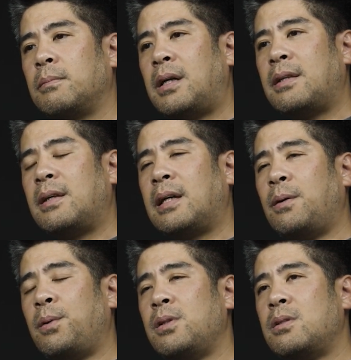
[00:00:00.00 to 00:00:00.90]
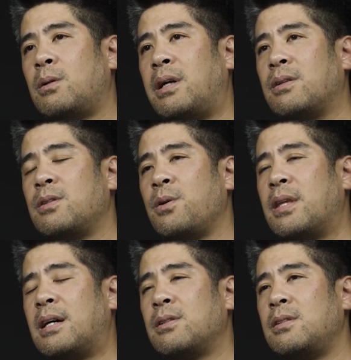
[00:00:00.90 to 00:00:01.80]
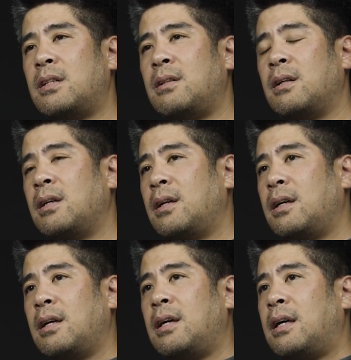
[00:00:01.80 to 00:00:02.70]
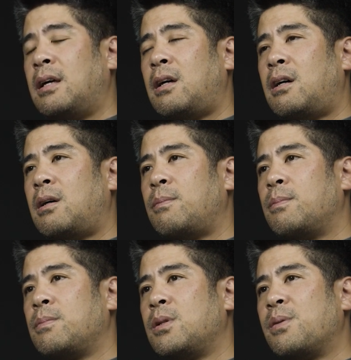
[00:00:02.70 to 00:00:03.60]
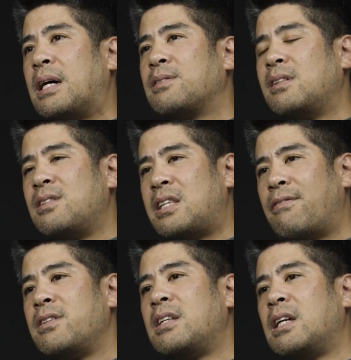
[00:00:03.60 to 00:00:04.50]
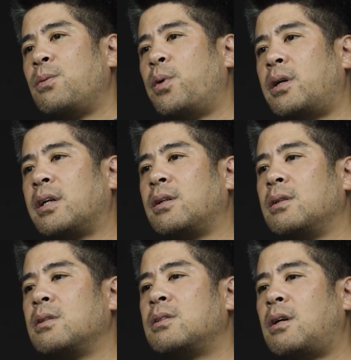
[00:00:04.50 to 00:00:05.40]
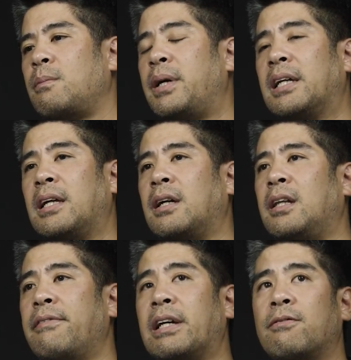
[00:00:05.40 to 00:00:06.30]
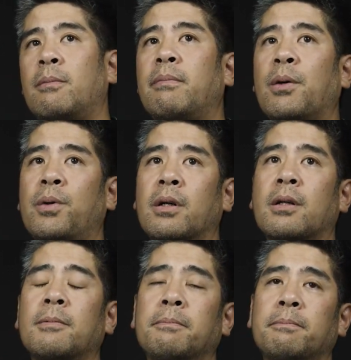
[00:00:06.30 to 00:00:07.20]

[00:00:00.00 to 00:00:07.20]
I think it was around 2017 where I could start making a living from my work.